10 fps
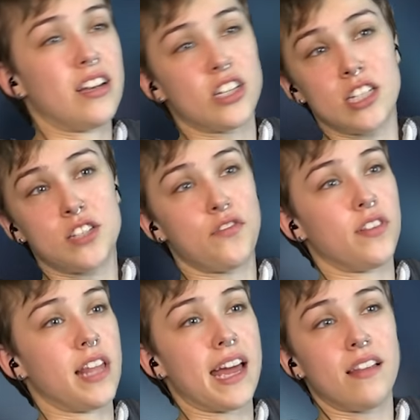She's
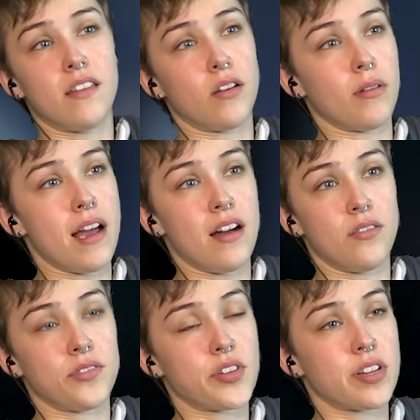flailing
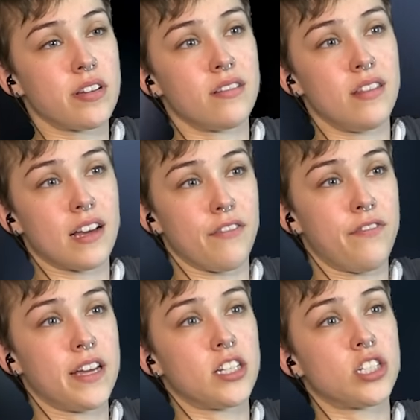around like a
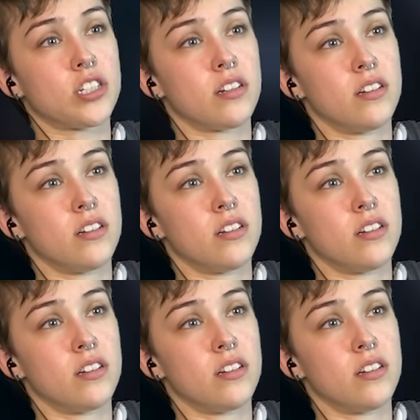fish.